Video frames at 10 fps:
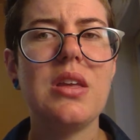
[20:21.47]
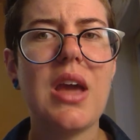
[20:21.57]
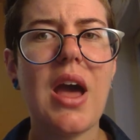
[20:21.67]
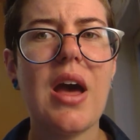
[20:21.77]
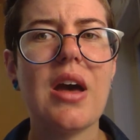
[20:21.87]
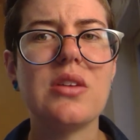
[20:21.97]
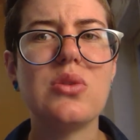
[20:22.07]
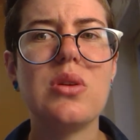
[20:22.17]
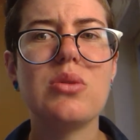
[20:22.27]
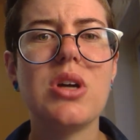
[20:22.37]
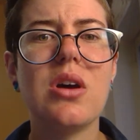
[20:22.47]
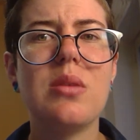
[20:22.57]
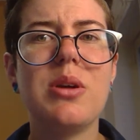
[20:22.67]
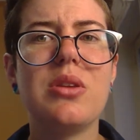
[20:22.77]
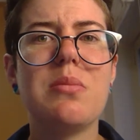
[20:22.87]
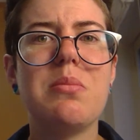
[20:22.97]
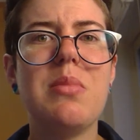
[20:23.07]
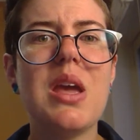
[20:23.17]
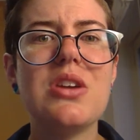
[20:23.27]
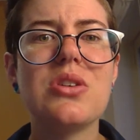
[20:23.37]
Yeah, so they were talking about their
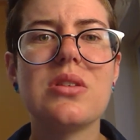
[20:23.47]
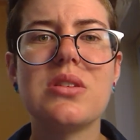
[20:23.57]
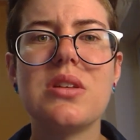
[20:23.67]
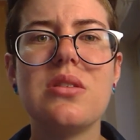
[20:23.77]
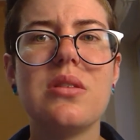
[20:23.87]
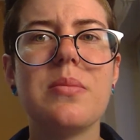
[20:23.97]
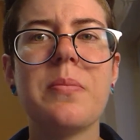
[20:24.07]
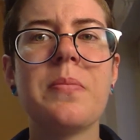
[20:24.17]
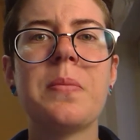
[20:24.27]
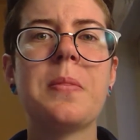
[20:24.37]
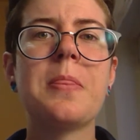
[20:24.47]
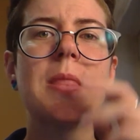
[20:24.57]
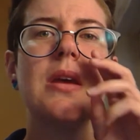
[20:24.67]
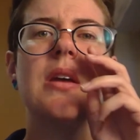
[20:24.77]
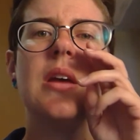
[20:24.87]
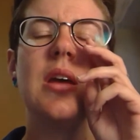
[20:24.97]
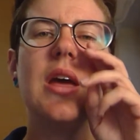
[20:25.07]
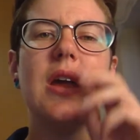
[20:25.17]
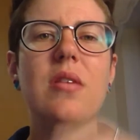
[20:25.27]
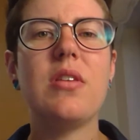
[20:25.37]
majors and
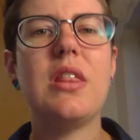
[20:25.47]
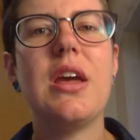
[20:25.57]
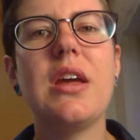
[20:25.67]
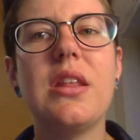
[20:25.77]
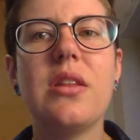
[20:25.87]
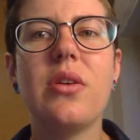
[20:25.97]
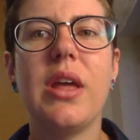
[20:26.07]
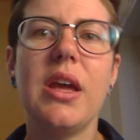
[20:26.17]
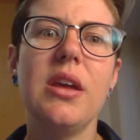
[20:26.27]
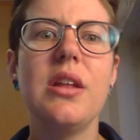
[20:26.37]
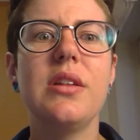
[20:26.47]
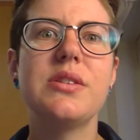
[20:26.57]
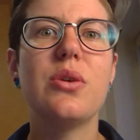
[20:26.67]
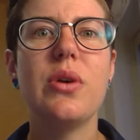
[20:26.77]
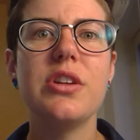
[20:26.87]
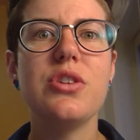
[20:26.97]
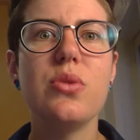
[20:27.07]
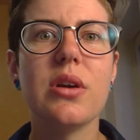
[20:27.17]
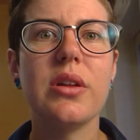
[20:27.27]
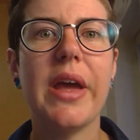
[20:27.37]
and everything and then they're like, "Yeah, let's go on a
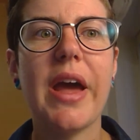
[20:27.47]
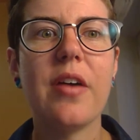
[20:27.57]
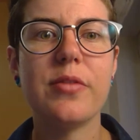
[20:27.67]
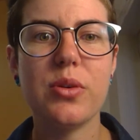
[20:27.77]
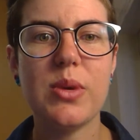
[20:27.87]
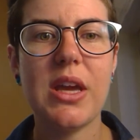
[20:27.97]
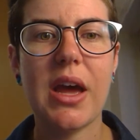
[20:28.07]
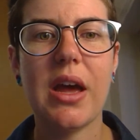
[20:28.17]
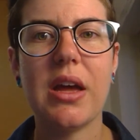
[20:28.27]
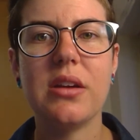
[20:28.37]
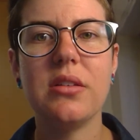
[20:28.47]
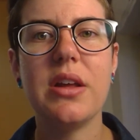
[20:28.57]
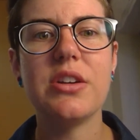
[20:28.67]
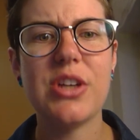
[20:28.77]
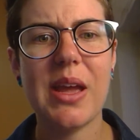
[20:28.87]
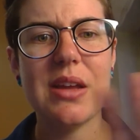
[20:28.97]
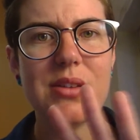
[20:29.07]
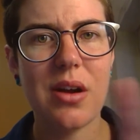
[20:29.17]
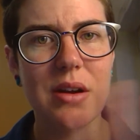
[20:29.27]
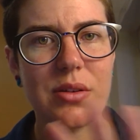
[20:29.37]
tour." Like after we had lunch, I
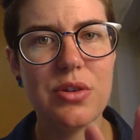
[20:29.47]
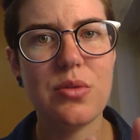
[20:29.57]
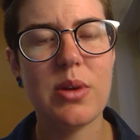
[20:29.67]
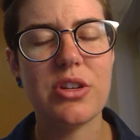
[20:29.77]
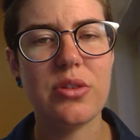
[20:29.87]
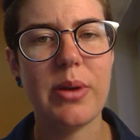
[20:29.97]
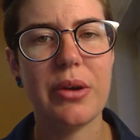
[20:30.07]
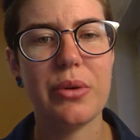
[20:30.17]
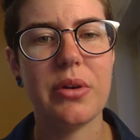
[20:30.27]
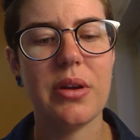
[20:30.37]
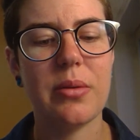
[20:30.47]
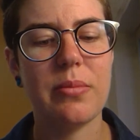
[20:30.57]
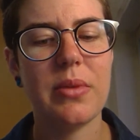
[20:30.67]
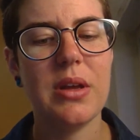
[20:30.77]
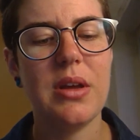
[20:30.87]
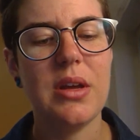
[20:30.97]
can't talk too much about um